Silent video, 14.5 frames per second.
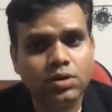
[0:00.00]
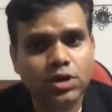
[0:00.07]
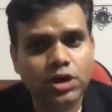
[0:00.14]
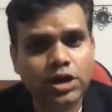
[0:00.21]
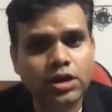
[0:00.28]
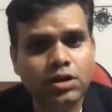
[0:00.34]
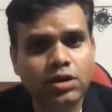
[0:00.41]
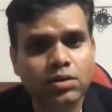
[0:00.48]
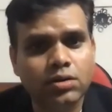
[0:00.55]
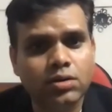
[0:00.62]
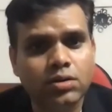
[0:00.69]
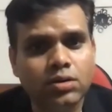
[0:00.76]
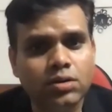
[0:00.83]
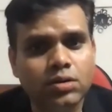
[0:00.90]
right?
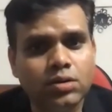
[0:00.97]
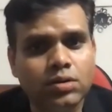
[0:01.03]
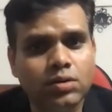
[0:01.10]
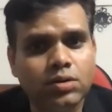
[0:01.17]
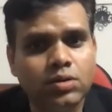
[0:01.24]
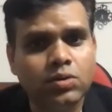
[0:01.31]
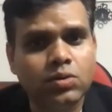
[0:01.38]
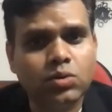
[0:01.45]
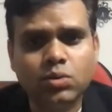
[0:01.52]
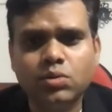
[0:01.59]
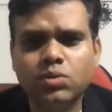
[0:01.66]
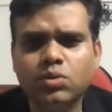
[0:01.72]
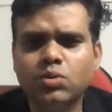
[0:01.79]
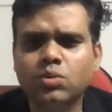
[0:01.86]
So
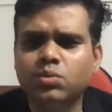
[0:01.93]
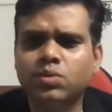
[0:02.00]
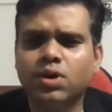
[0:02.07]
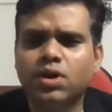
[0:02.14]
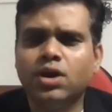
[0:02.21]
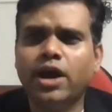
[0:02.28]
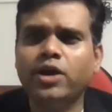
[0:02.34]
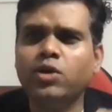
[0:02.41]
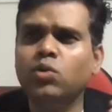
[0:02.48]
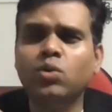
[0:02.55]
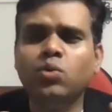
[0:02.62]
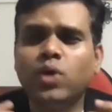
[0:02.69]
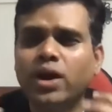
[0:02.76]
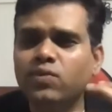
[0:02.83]
I don't
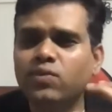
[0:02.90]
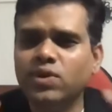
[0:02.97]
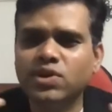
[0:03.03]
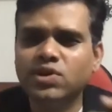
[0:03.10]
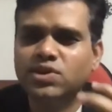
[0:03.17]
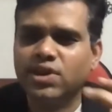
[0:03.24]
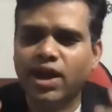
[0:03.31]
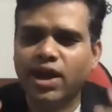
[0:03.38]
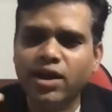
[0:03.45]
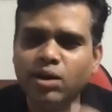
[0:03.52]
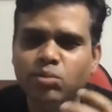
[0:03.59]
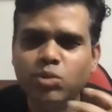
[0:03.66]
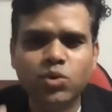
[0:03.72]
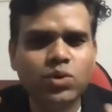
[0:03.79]
know why we are shy
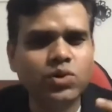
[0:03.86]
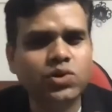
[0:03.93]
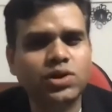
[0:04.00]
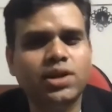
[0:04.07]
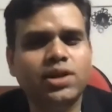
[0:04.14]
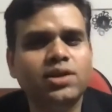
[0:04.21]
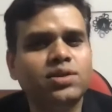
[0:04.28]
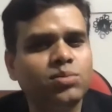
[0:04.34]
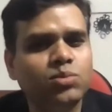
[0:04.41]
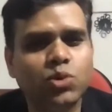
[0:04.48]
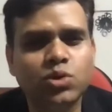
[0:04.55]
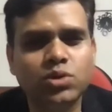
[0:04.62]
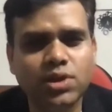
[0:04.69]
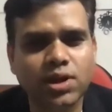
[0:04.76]
about sharing some
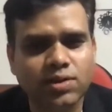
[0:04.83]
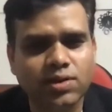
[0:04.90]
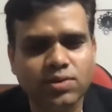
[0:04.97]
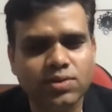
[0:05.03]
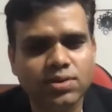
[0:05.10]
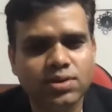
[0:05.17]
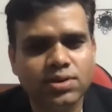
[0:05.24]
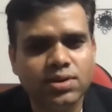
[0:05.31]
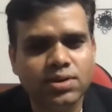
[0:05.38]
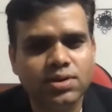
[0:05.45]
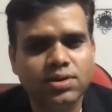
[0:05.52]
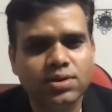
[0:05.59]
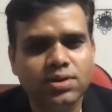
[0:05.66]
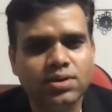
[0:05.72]
good things.
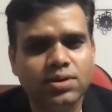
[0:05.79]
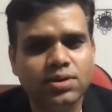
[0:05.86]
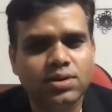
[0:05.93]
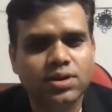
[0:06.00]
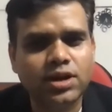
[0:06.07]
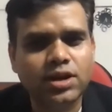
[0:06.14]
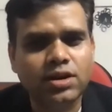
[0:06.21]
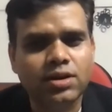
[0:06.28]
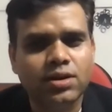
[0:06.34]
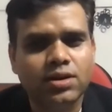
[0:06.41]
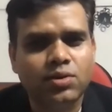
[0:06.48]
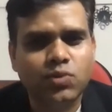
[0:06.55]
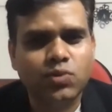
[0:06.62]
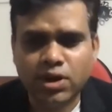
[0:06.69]
Right?
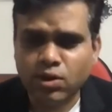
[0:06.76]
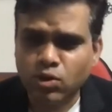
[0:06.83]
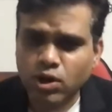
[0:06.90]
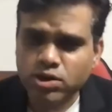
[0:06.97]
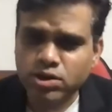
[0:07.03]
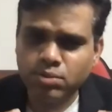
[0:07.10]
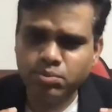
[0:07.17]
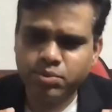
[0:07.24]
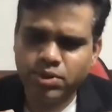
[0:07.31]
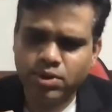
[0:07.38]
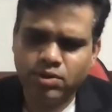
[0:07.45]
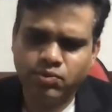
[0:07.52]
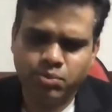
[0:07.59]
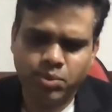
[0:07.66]
We can gossip.
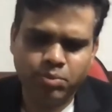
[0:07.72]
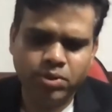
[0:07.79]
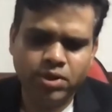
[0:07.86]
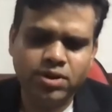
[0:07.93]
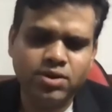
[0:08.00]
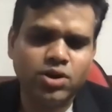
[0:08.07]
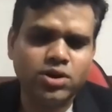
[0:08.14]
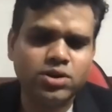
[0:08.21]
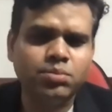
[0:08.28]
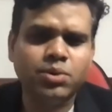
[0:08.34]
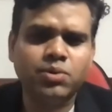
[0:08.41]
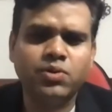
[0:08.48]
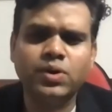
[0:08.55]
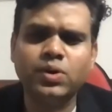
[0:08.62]
If people gossip
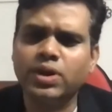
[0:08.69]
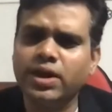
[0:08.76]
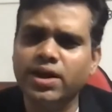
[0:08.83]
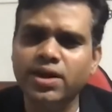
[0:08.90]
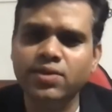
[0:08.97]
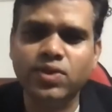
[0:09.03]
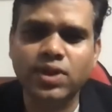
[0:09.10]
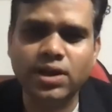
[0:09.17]
about negative